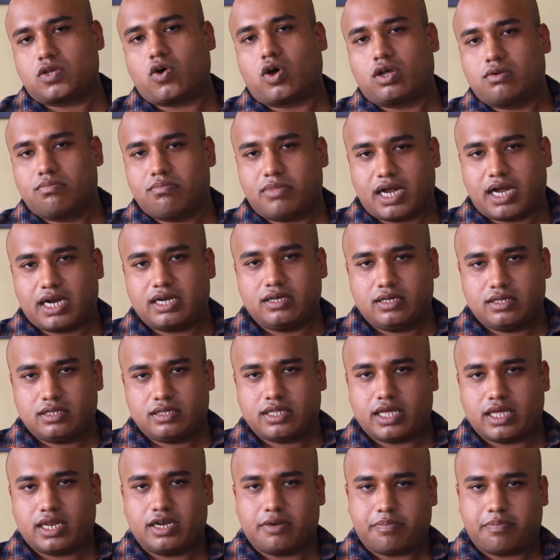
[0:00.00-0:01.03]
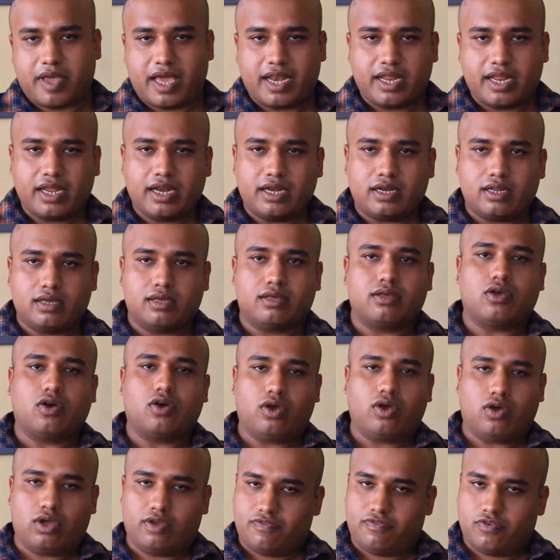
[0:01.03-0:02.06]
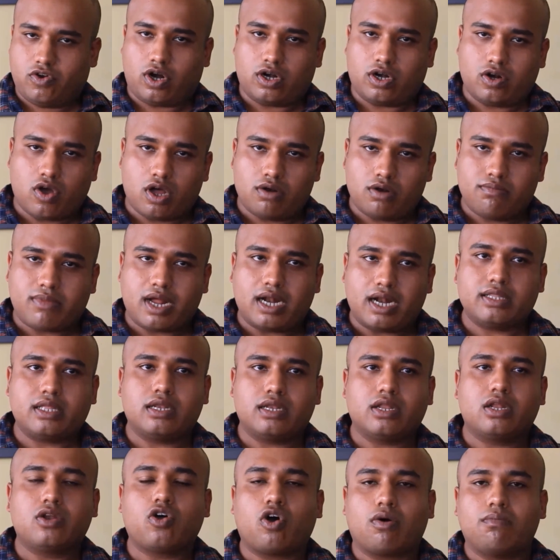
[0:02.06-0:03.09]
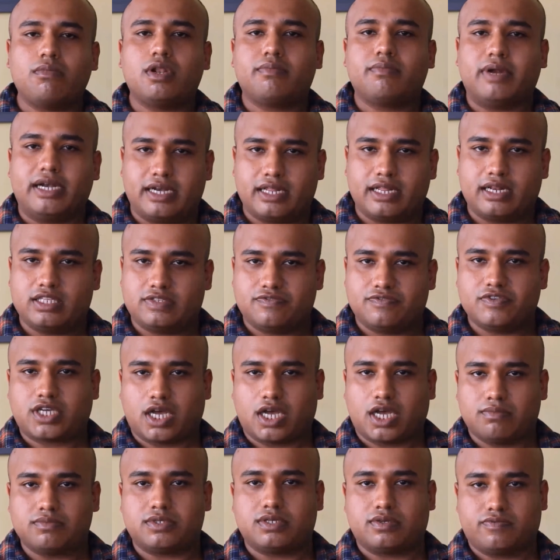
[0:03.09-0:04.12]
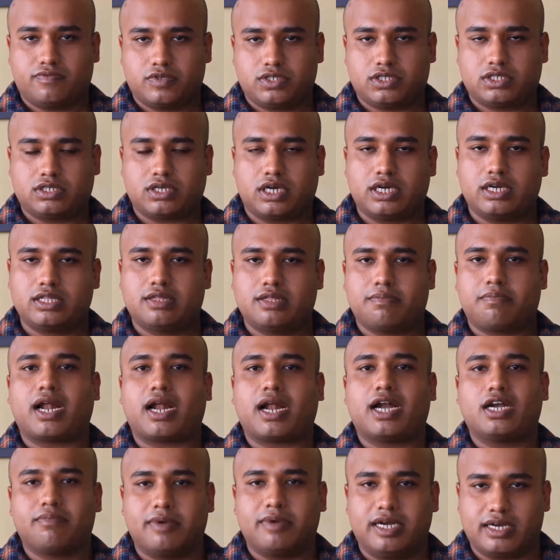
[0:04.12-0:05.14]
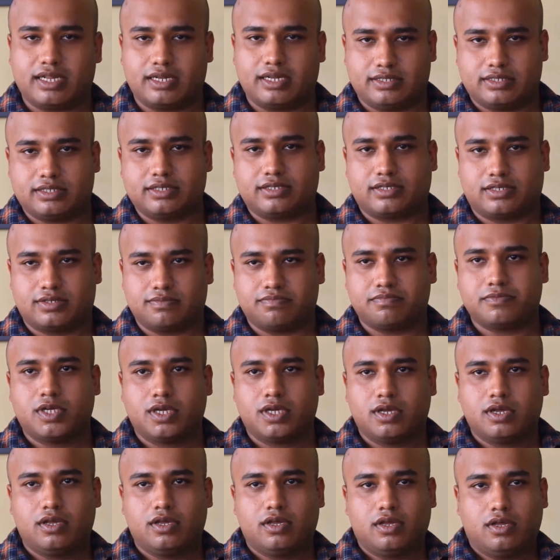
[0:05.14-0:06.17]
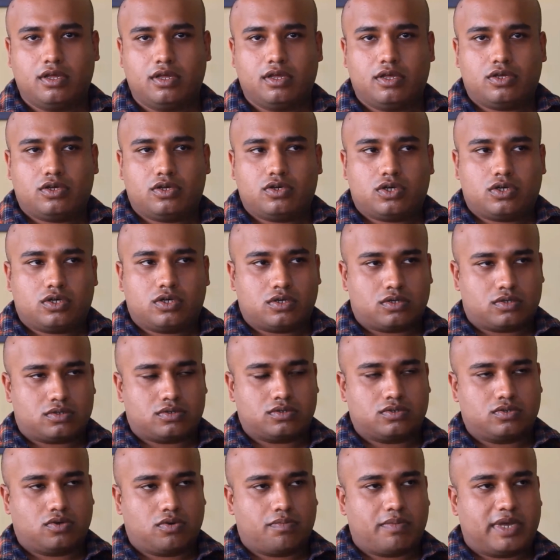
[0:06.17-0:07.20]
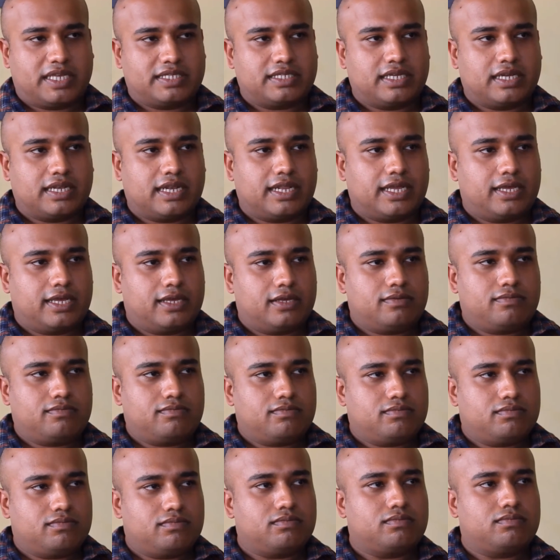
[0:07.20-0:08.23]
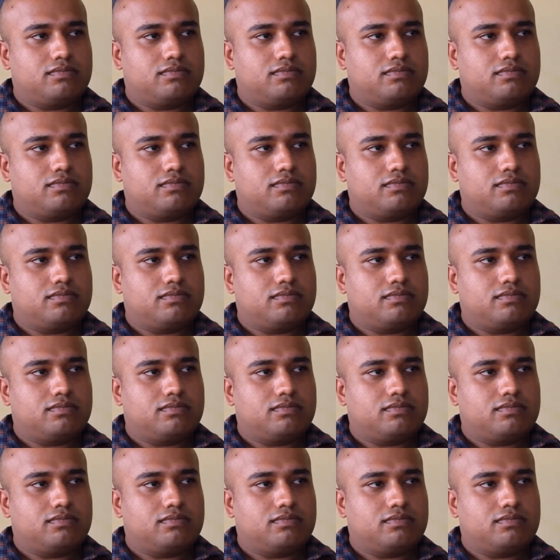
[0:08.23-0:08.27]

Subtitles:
has gone bad, then repairing it. If not gone bad, then a normal maintenance which comes, which is under the planned maintenance system. So basically,